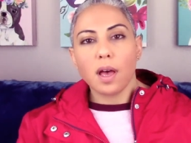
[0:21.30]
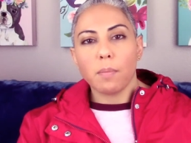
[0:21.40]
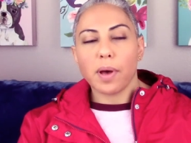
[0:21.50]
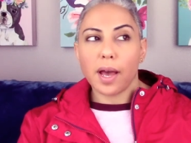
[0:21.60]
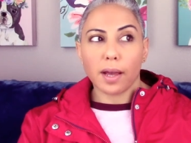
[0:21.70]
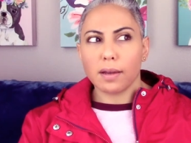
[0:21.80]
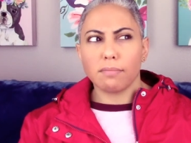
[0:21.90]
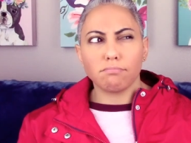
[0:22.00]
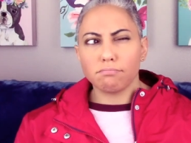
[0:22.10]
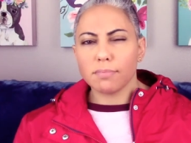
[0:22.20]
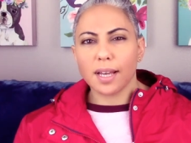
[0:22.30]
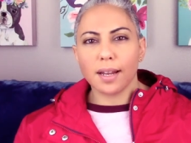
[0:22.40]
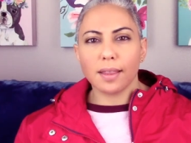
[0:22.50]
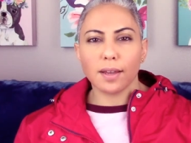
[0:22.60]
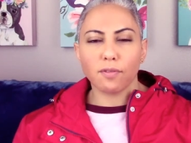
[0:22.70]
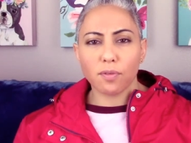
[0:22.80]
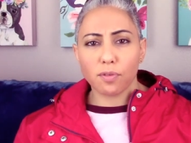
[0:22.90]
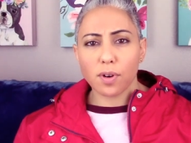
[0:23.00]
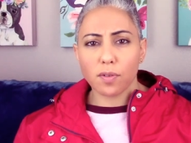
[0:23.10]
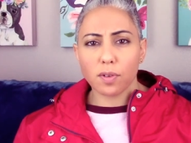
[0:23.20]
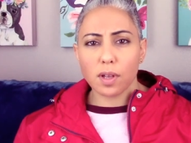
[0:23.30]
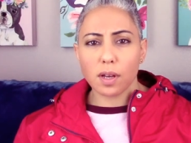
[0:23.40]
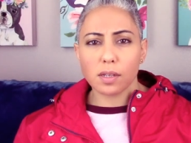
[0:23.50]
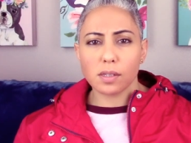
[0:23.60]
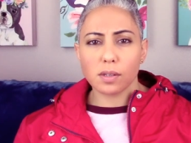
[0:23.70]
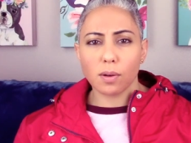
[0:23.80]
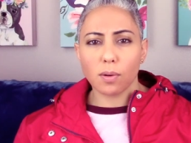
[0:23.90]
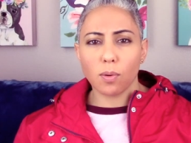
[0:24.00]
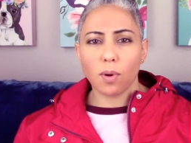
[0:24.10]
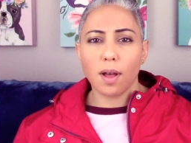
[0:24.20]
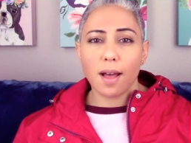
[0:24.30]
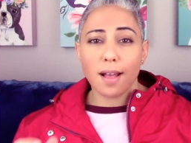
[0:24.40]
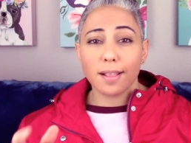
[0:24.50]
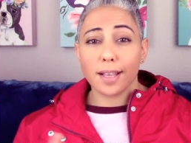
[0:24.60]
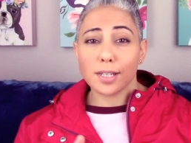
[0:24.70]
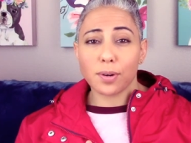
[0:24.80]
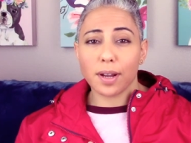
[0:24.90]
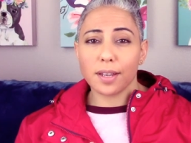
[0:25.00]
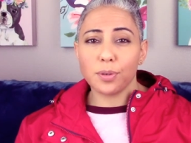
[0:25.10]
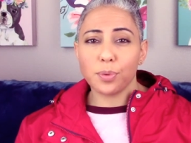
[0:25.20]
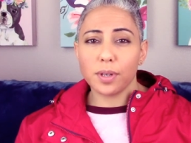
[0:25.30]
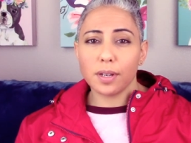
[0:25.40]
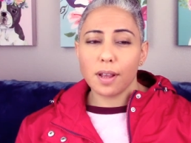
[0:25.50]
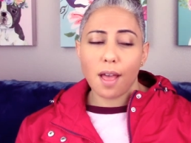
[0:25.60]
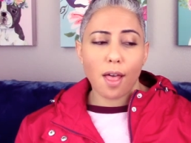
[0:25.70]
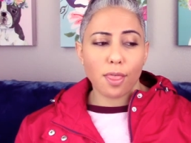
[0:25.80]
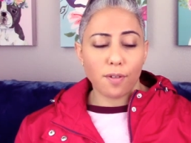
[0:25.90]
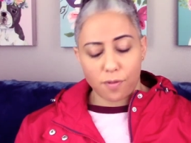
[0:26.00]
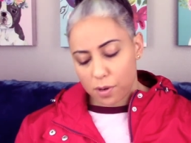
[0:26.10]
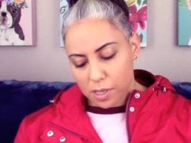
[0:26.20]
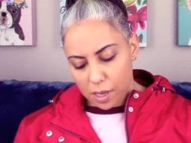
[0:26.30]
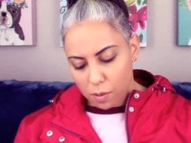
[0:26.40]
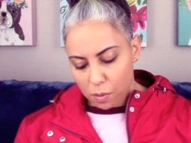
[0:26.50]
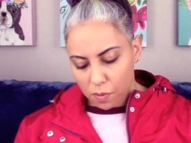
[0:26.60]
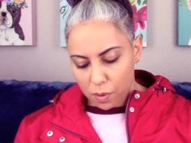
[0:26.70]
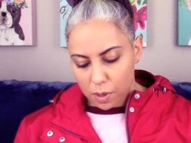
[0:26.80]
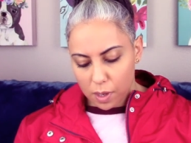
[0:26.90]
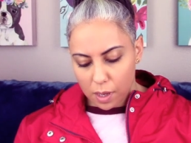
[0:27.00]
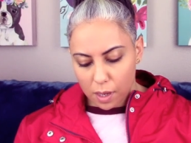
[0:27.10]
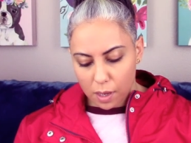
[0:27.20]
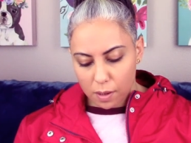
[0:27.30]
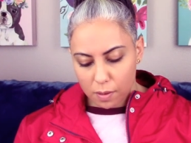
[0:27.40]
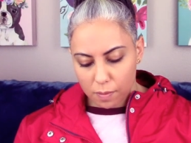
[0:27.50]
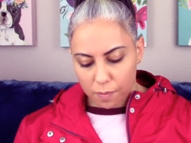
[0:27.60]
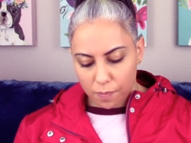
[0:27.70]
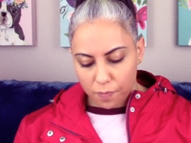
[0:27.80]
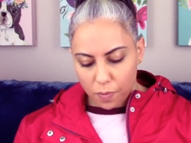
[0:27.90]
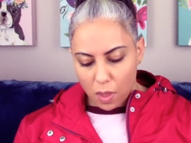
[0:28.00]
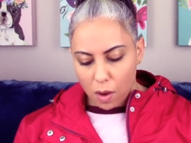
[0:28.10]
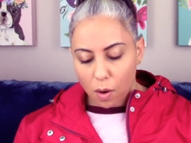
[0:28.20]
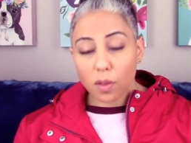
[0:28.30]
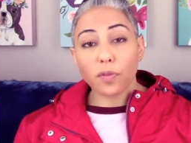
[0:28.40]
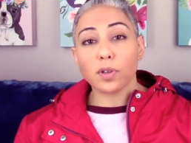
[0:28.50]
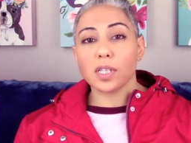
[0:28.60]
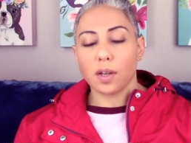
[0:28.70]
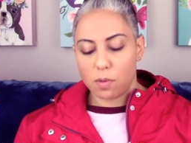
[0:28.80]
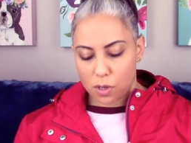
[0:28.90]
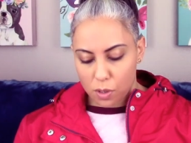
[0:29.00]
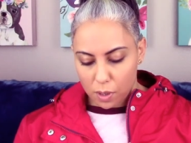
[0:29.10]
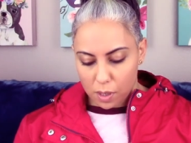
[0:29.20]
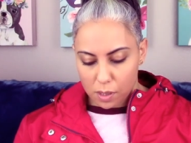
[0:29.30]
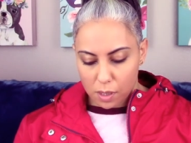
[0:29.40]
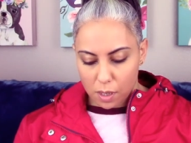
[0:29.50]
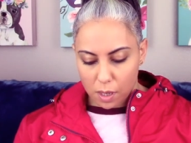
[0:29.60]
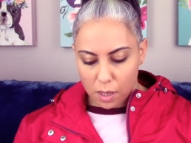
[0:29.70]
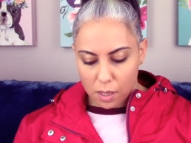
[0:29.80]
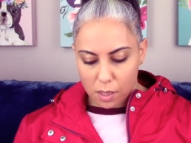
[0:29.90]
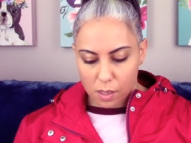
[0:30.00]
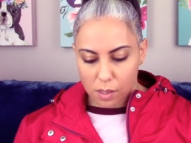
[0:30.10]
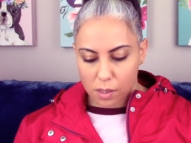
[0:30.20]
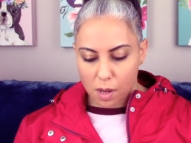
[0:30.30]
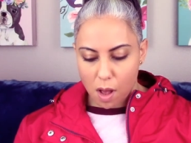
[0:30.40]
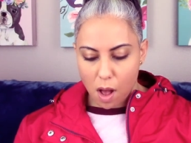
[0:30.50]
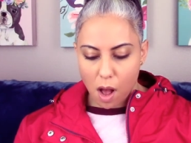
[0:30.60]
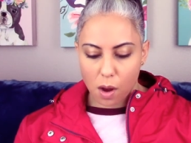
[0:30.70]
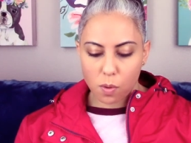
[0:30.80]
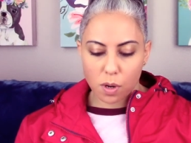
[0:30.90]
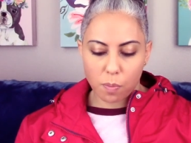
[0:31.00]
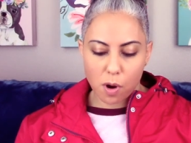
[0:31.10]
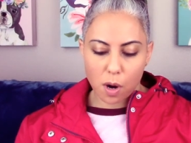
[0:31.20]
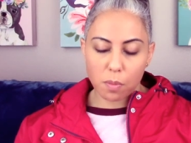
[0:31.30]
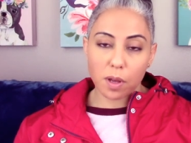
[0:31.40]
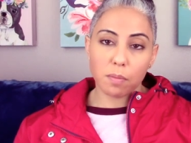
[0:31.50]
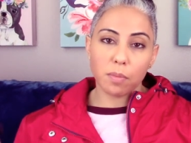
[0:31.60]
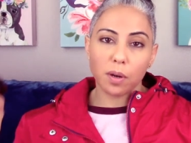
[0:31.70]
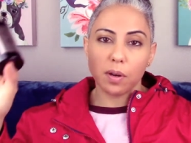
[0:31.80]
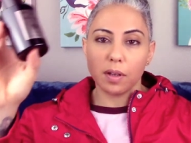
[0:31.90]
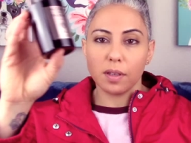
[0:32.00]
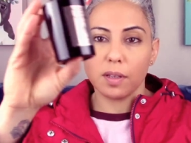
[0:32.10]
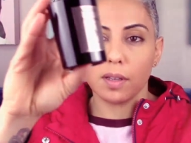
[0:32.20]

pack kind of thing from Forever Lux, so let's crack into it. The first thing I want to review today, or the first thing I want to show you guys today is Acqua di Parma Mirra.